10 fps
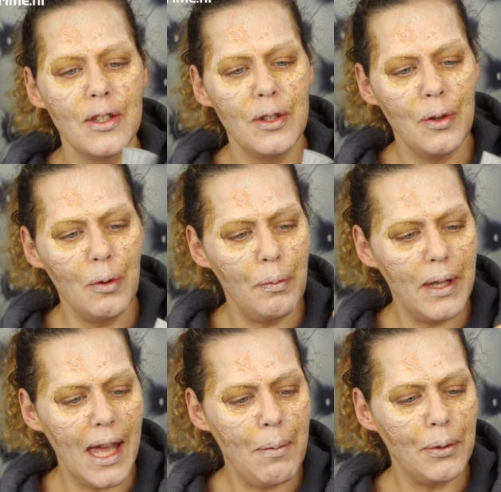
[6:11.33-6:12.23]
to
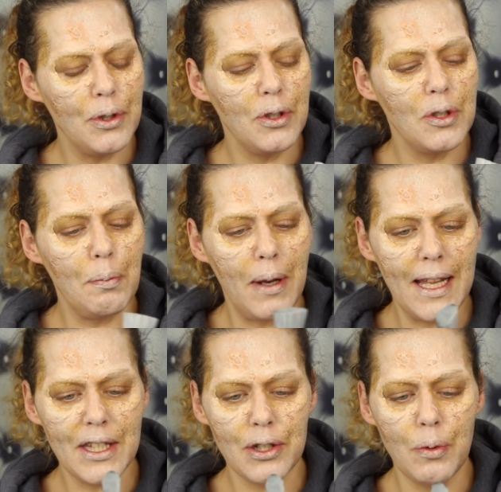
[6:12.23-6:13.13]
be able to
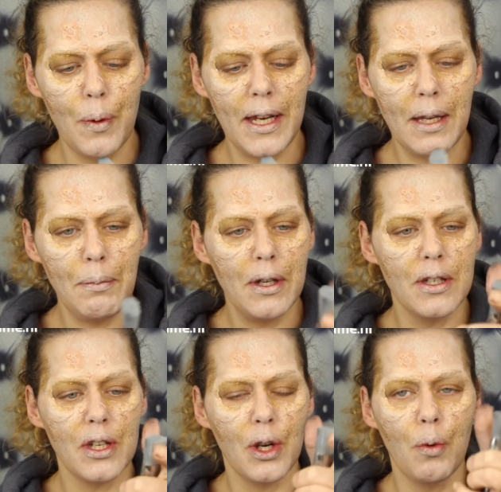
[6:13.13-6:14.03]
splatter with it,
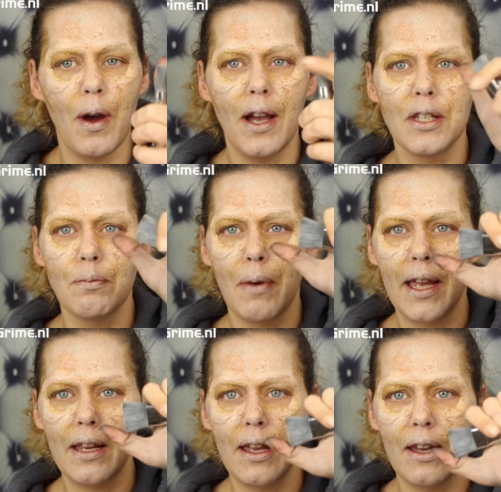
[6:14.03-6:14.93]
because otherwise
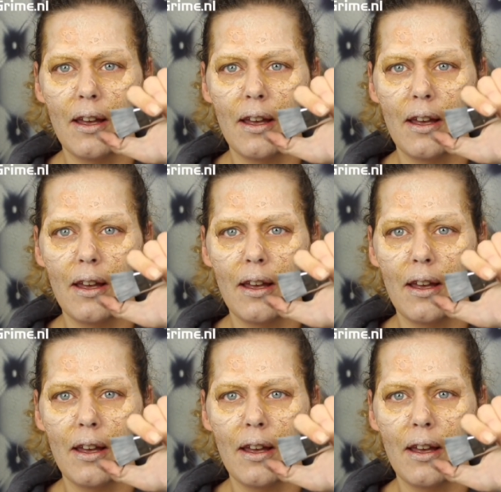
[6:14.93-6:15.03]
my